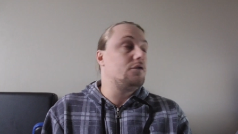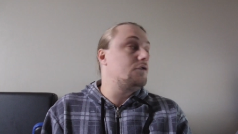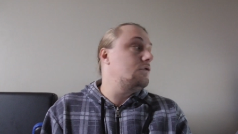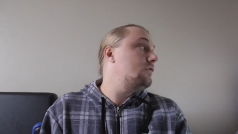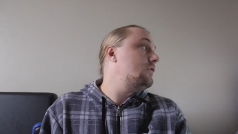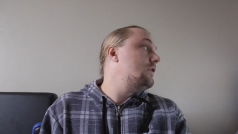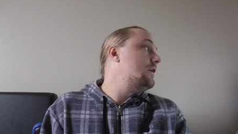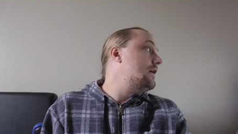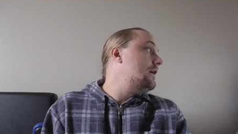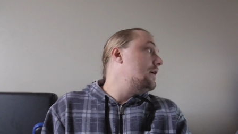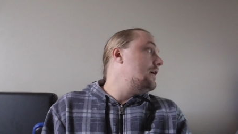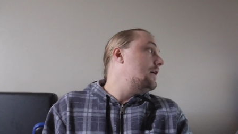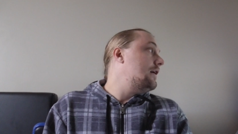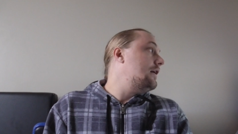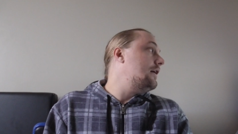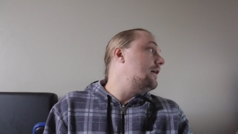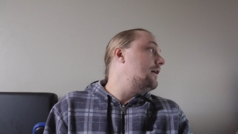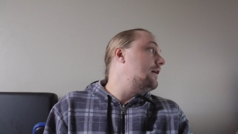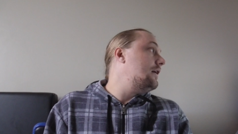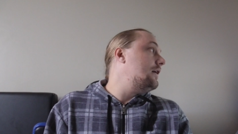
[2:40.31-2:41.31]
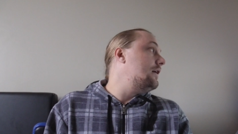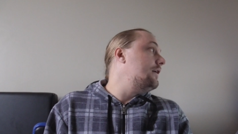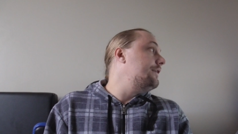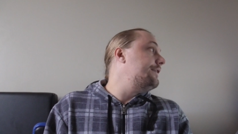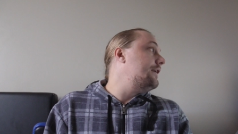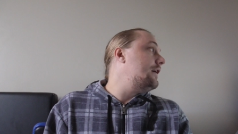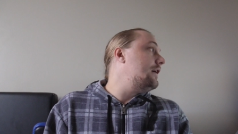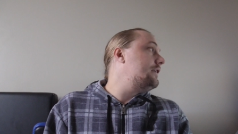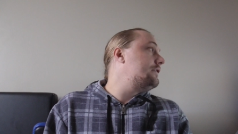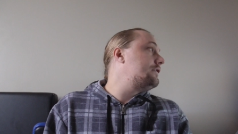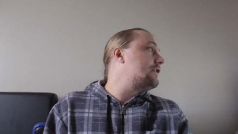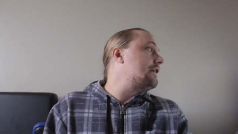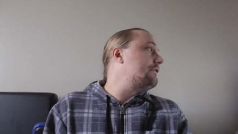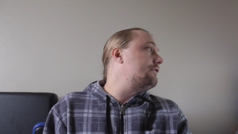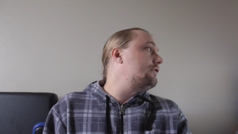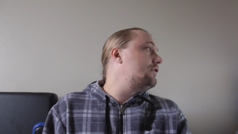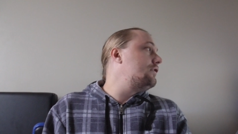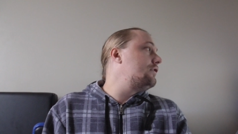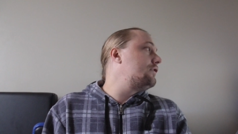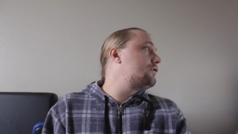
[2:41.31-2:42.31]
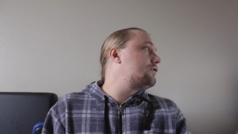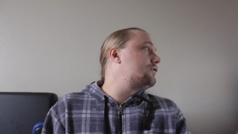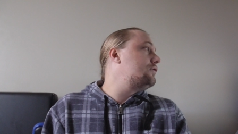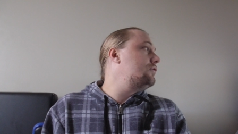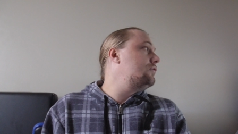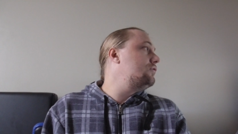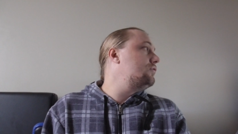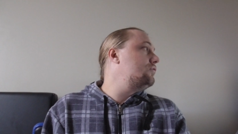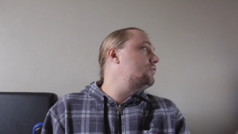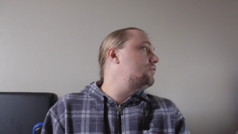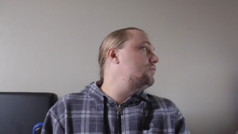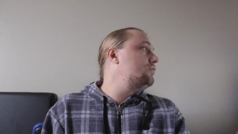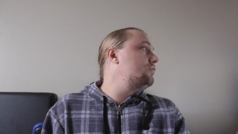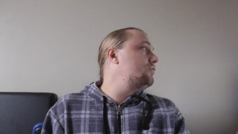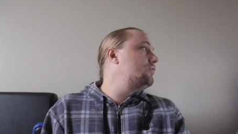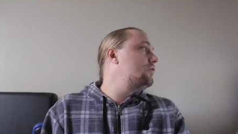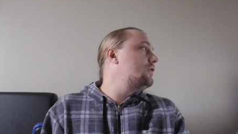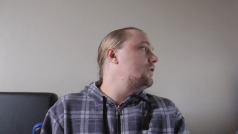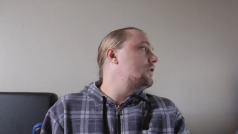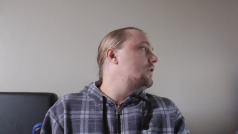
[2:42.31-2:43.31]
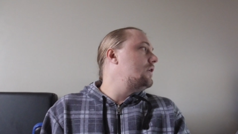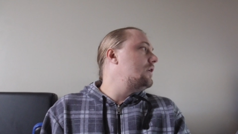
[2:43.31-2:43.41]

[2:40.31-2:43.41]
to. They travel to